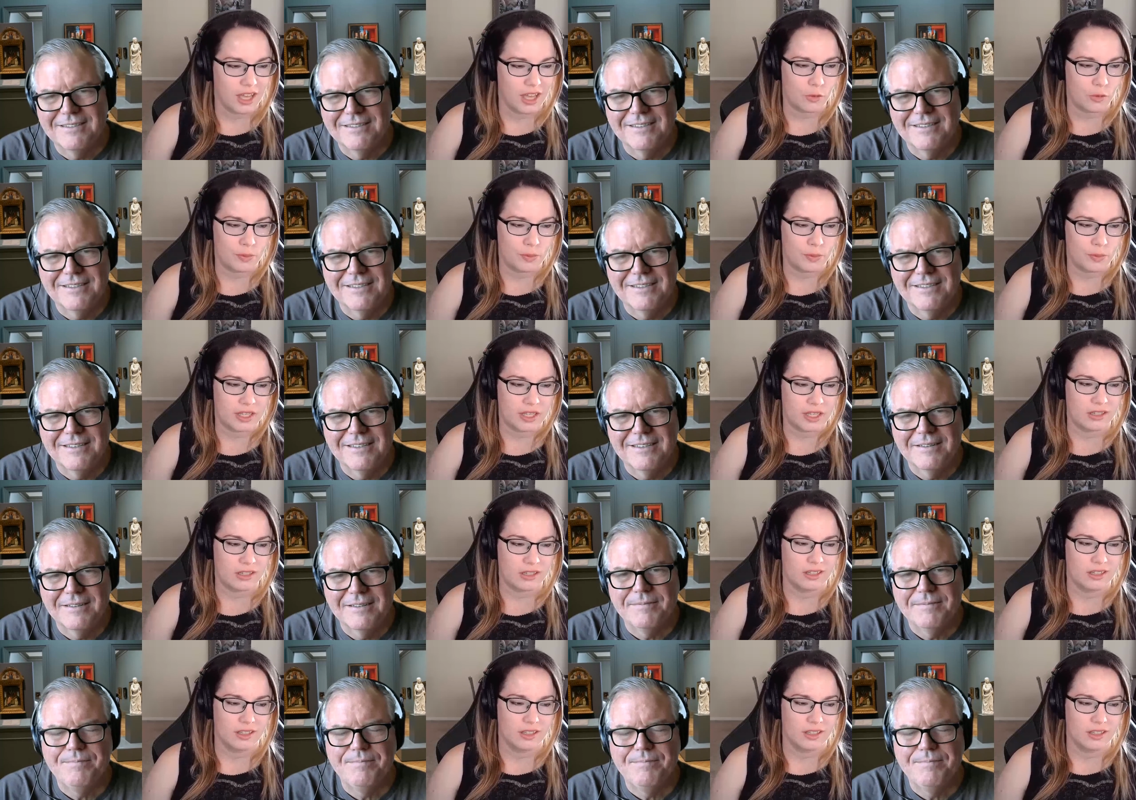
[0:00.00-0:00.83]

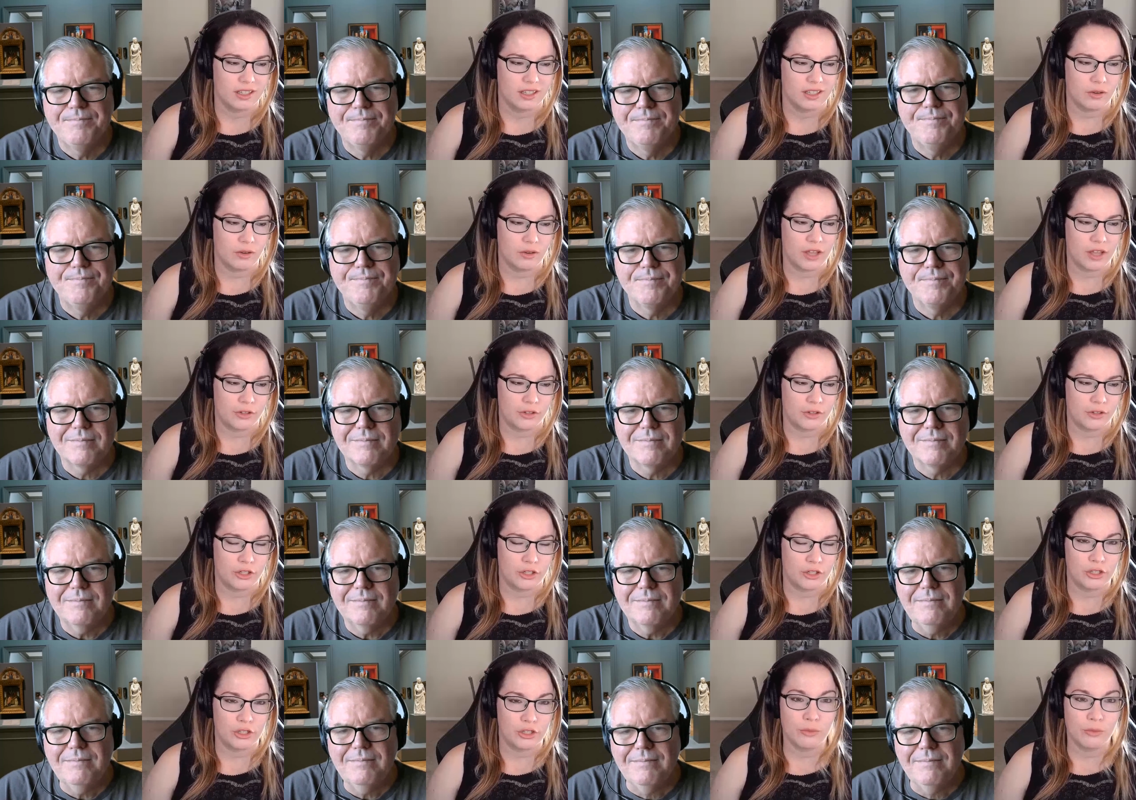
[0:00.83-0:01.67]
Speaker 1: helping you know
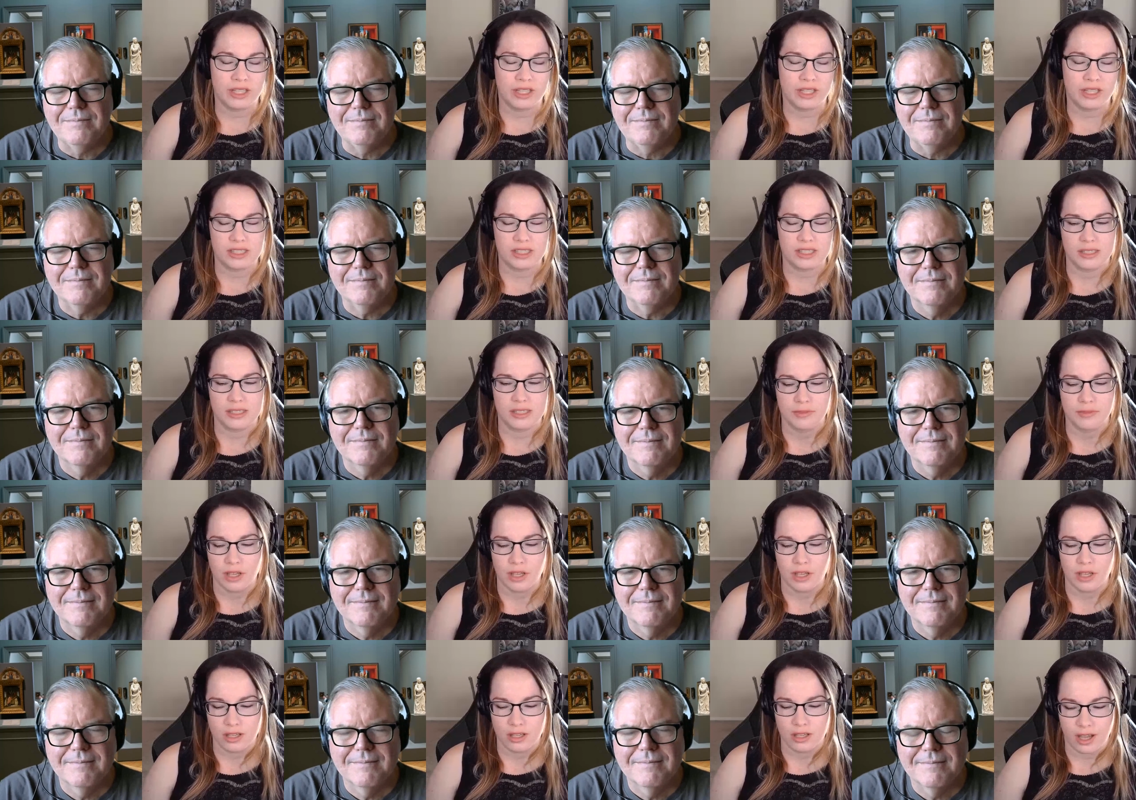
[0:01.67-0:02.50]
other humans
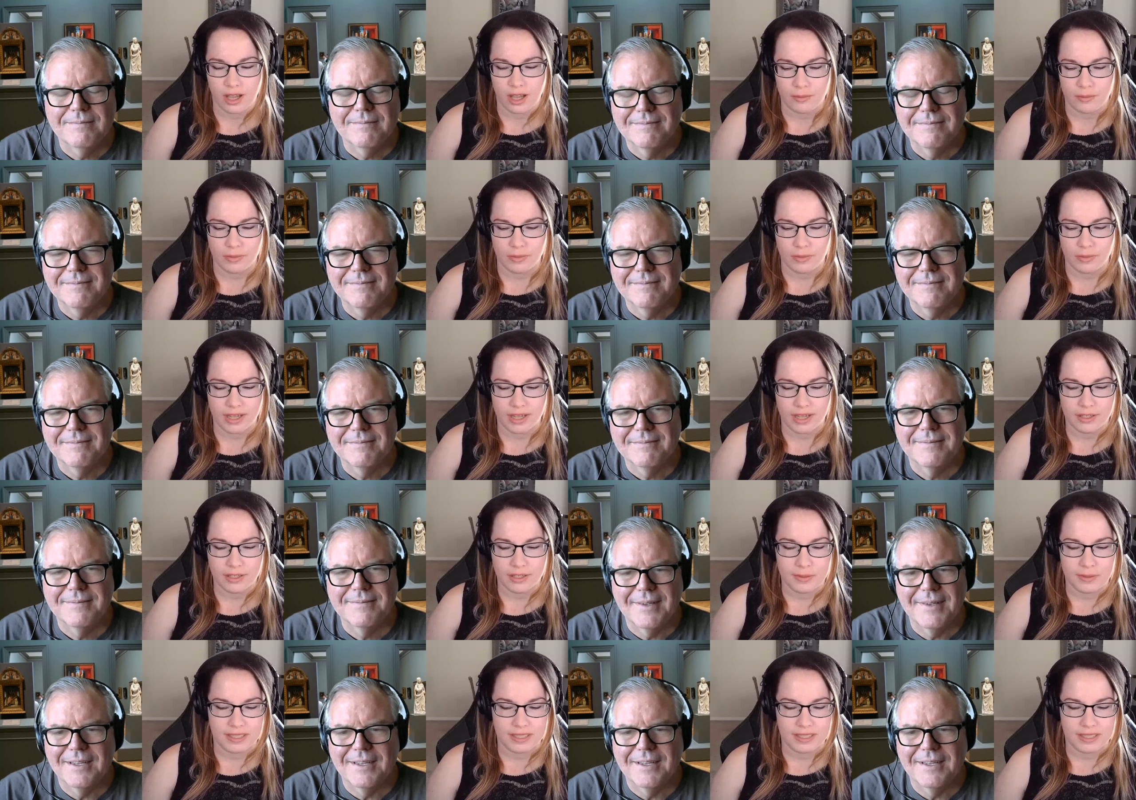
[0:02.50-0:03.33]
um,
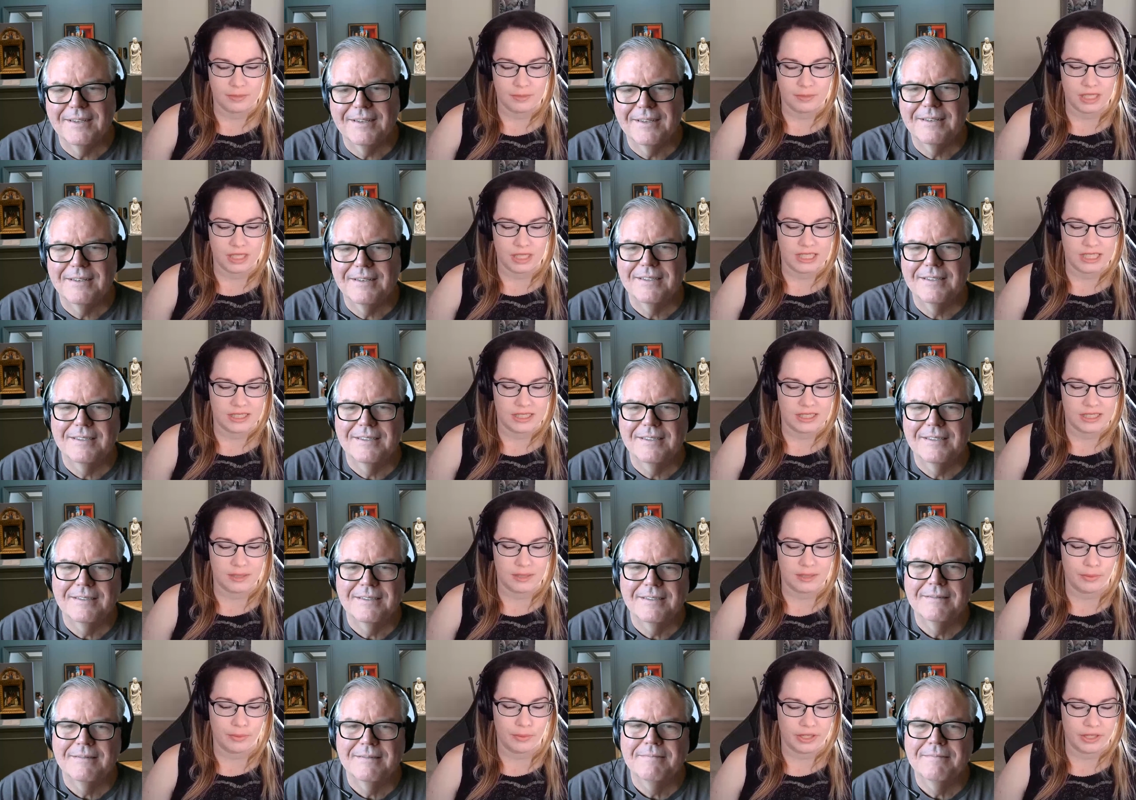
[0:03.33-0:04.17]
it could be something as
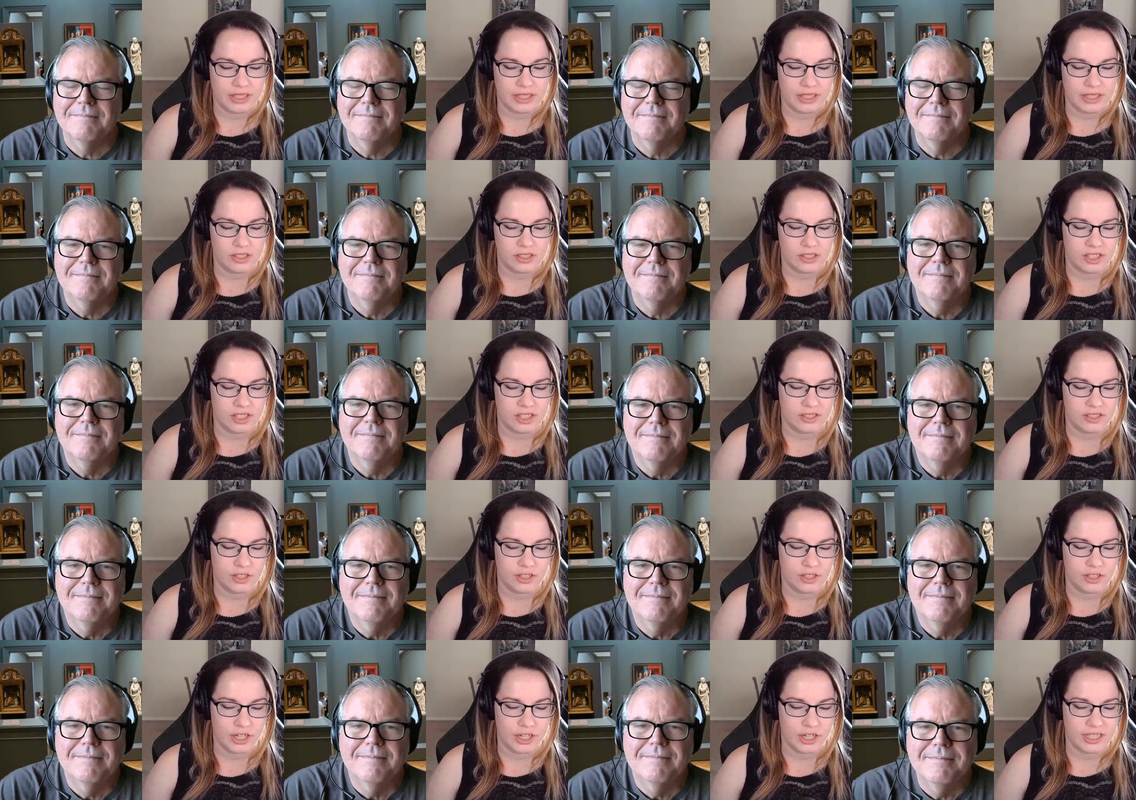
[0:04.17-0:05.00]
simple as
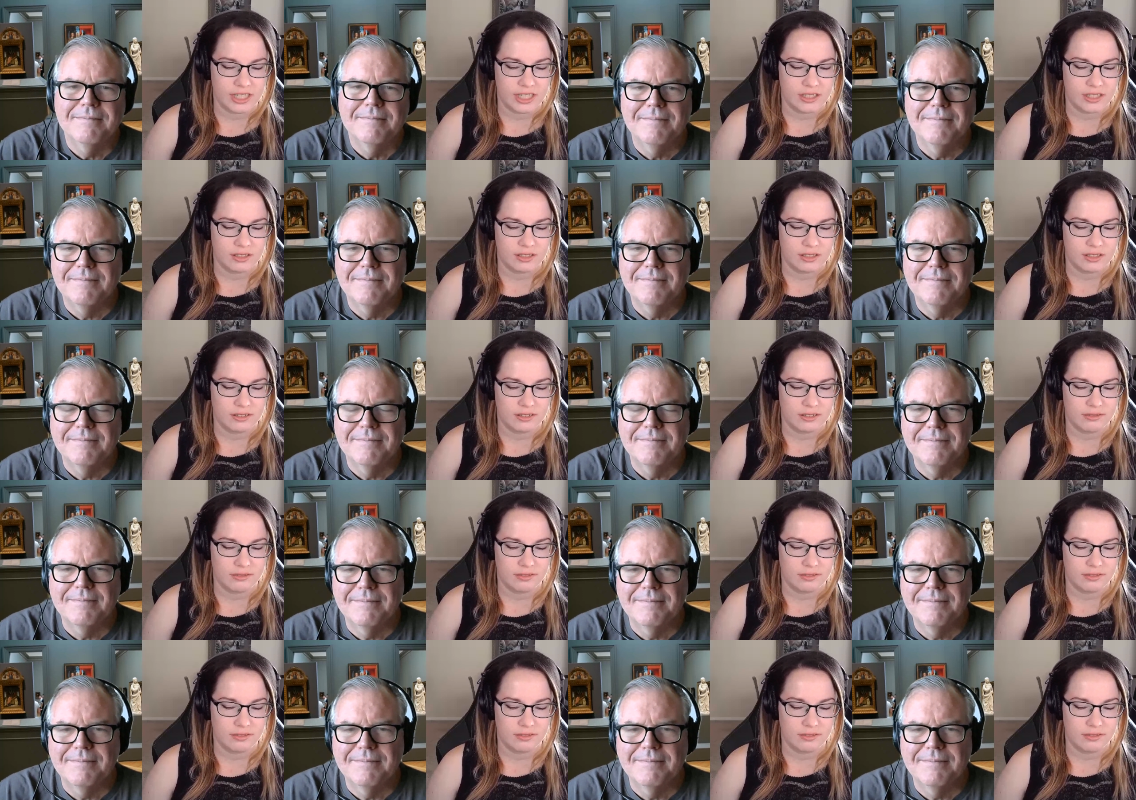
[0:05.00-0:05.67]
just starting